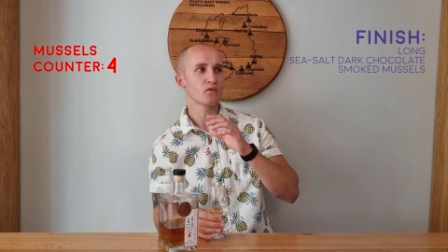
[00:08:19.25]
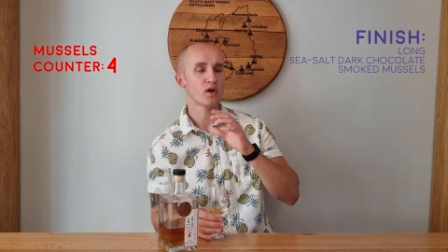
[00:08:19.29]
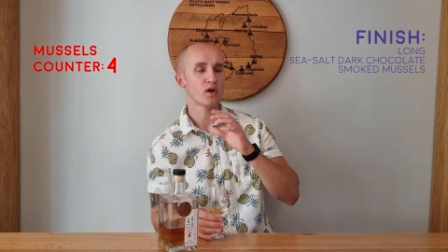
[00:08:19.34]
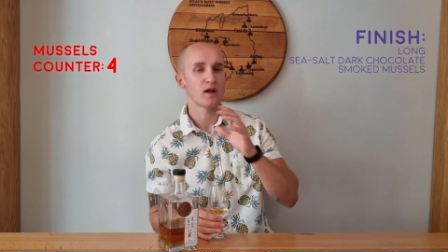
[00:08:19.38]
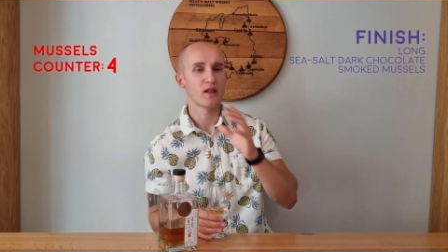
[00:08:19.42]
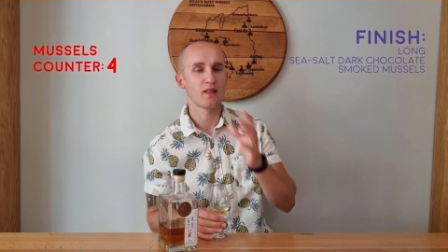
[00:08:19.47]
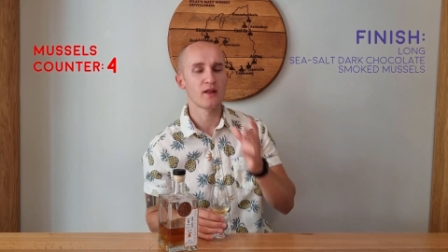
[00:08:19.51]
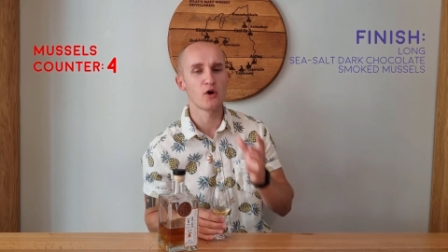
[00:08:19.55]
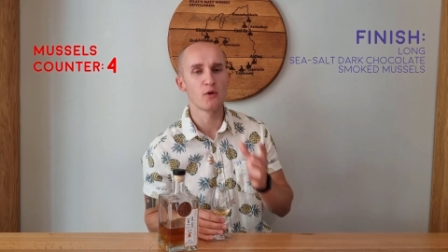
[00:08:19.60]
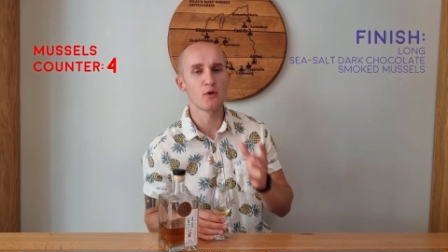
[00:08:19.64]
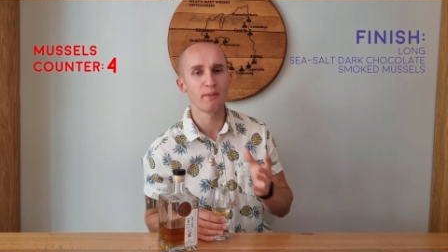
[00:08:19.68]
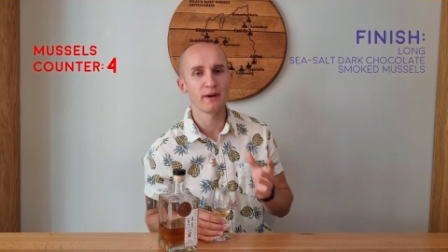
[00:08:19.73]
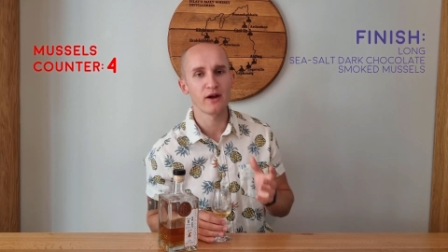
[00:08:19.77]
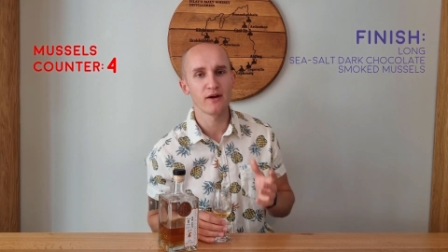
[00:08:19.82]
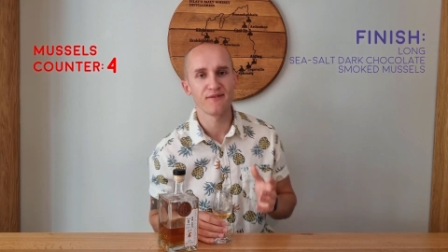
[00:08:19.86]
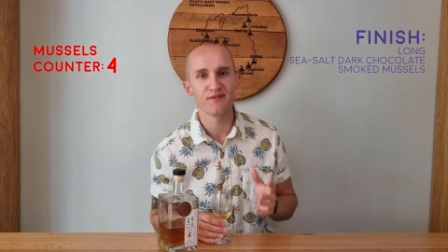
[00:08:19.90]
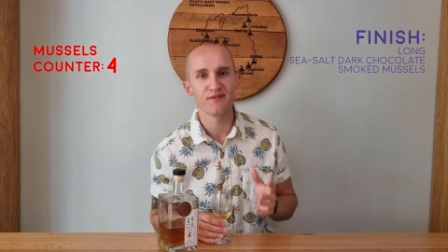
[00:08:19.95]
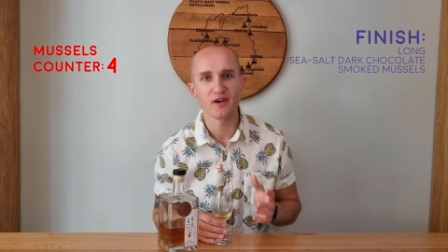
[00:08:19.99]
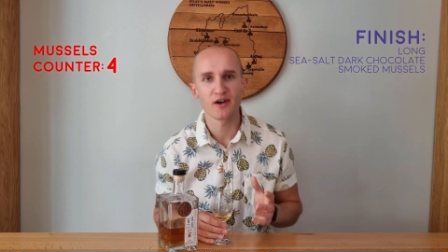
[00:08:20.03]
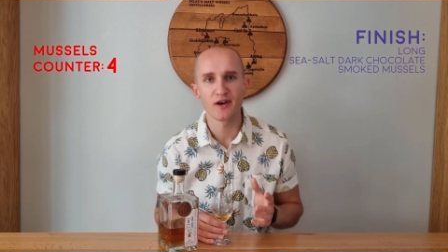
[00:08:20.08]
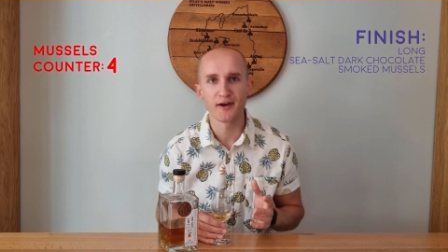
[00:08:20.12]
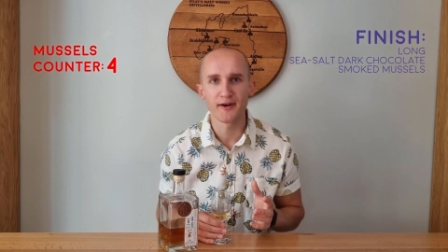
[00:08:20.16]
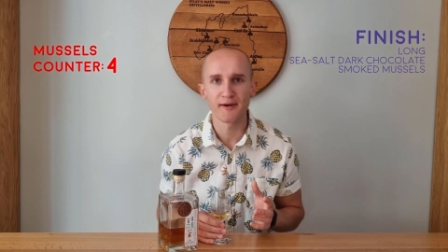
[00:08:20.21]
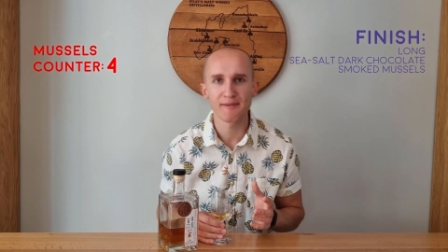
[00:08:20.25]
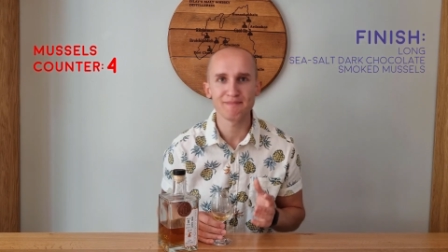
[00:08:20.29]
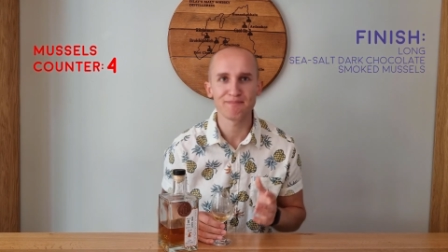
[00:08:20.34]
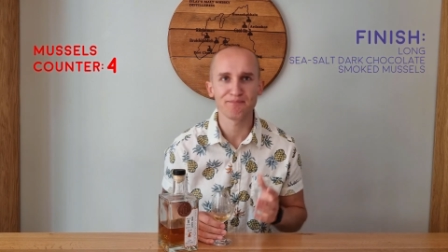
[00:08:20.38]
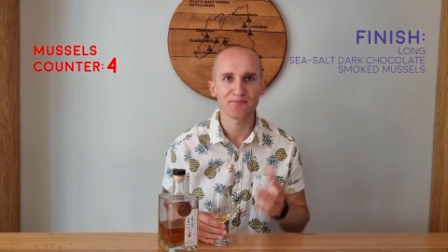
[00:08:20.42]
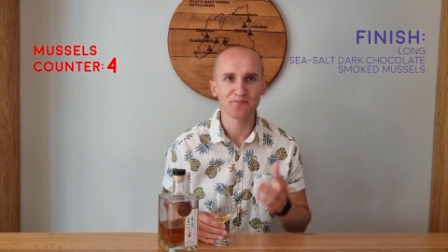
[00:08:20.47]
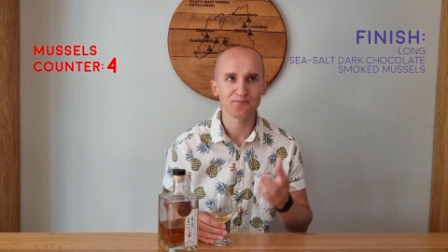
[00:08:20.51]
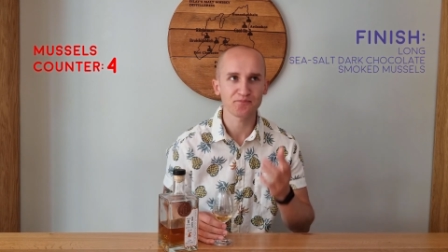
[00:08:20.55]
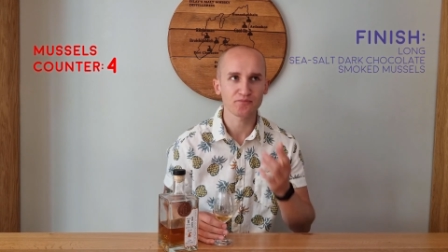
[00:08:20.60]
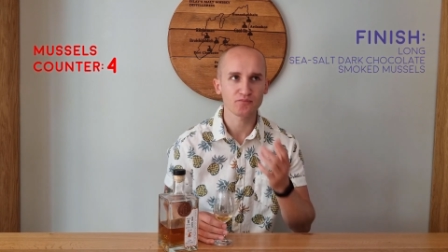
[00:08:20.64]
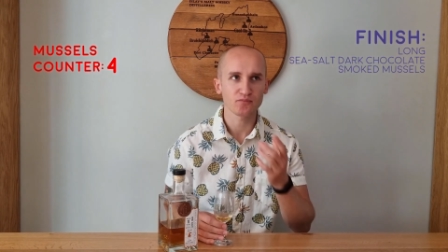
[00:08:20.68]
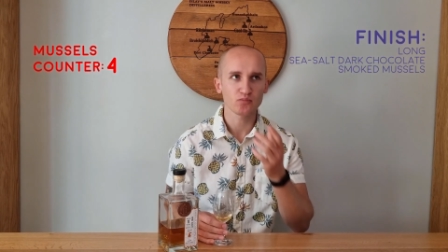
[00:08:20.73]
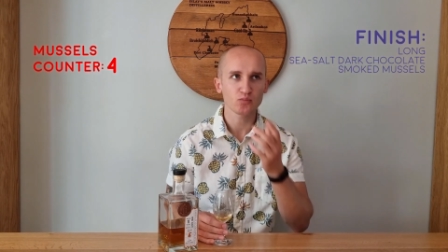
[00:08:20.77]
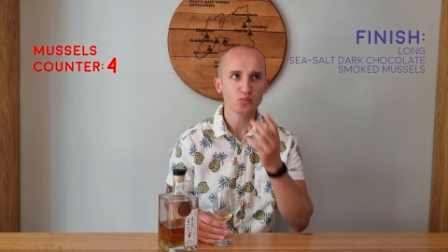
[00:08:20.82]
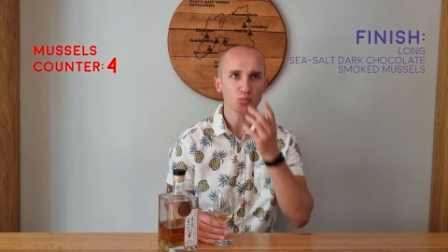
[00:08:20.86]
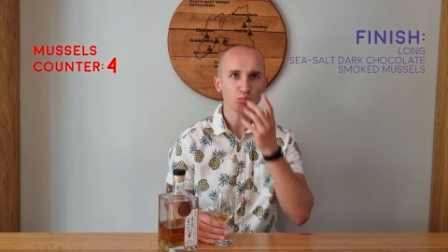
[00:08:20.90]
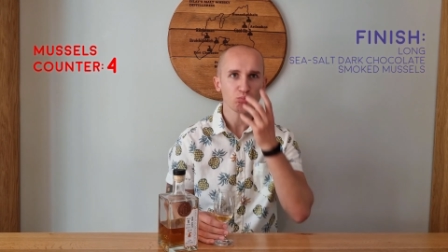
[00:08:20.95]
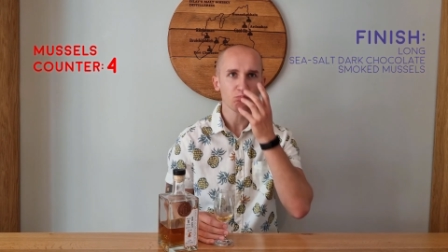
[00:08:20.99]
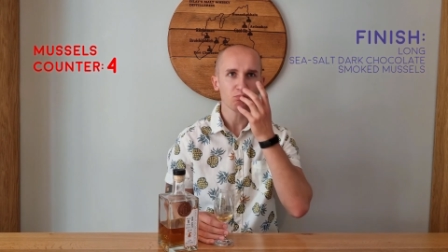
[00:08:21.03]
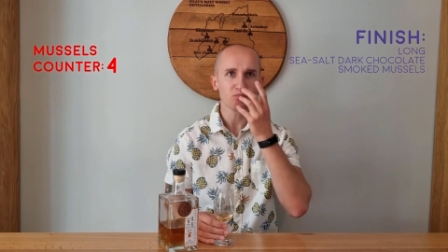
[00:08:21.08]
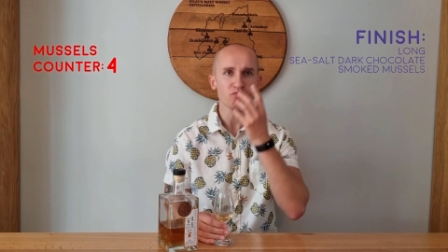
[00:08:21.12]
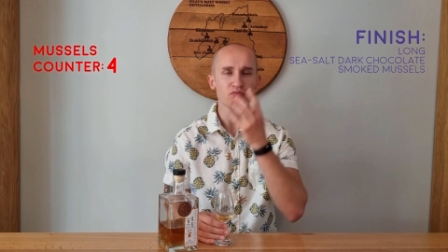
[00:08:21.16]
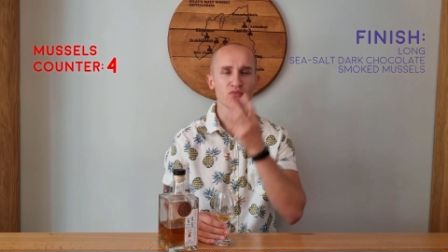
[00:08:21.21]
A little bit of a uh,
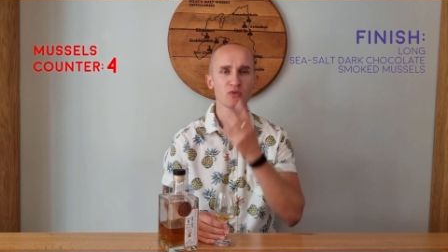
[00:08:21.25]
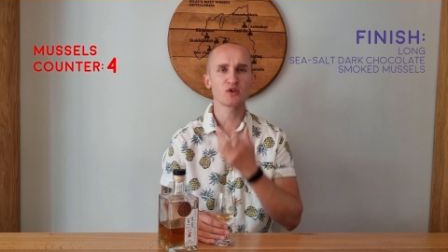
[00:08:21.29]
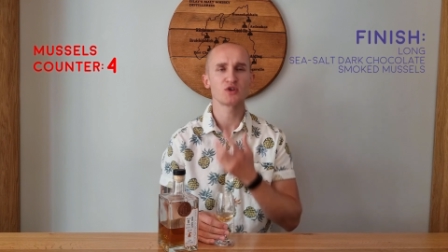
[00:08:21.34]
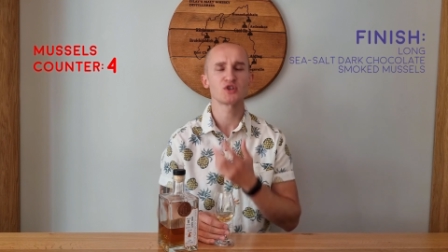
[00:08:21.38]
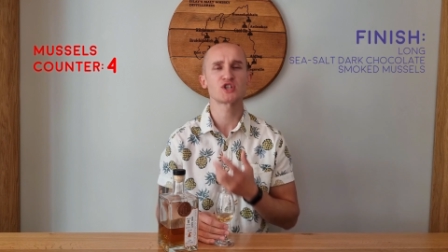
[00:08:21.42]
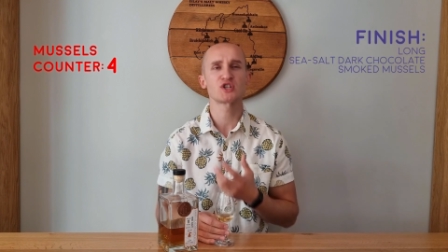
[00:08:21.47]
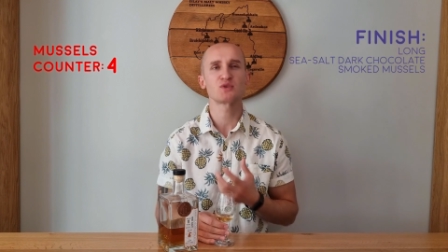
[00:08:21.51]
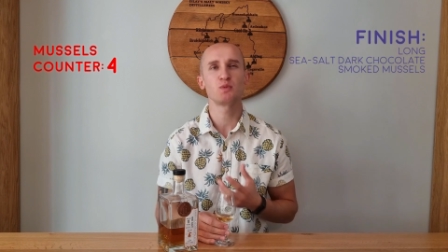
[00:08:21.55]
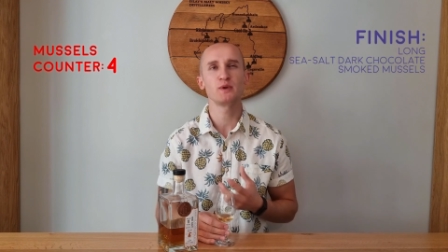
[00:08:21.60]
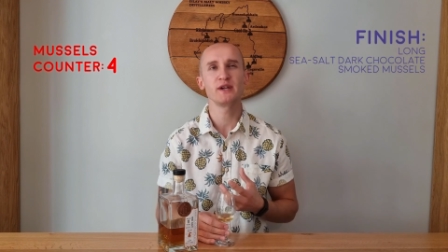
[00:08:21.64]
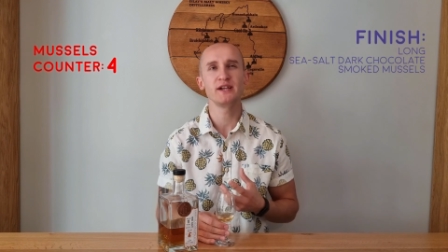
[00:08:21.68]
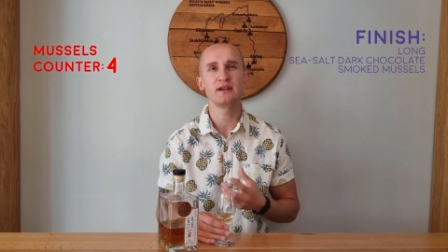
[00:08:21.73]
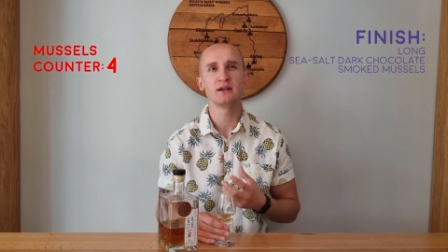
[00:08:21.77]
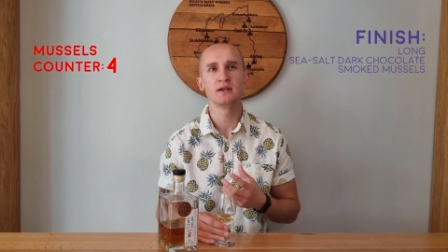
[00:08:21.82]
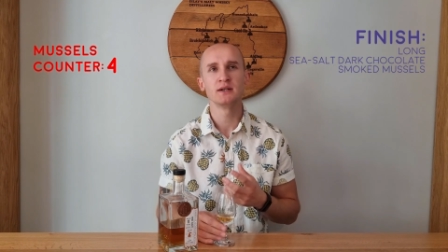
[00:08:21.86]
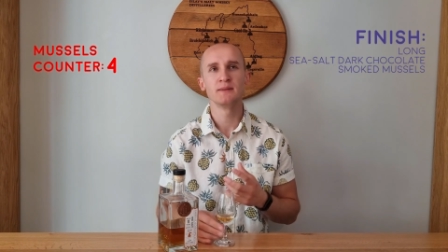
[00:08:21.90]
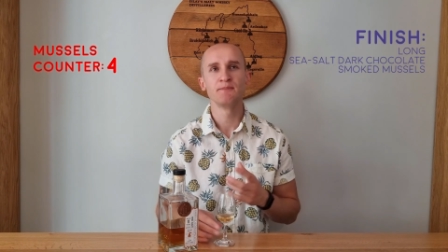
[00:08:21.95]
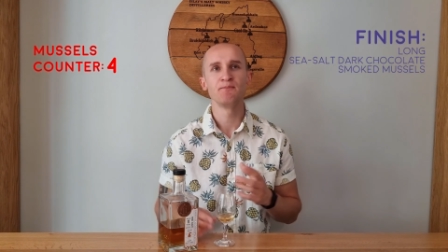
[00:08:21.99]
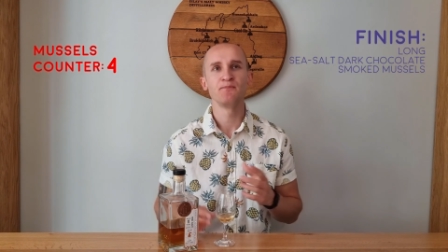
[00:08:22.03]
sweet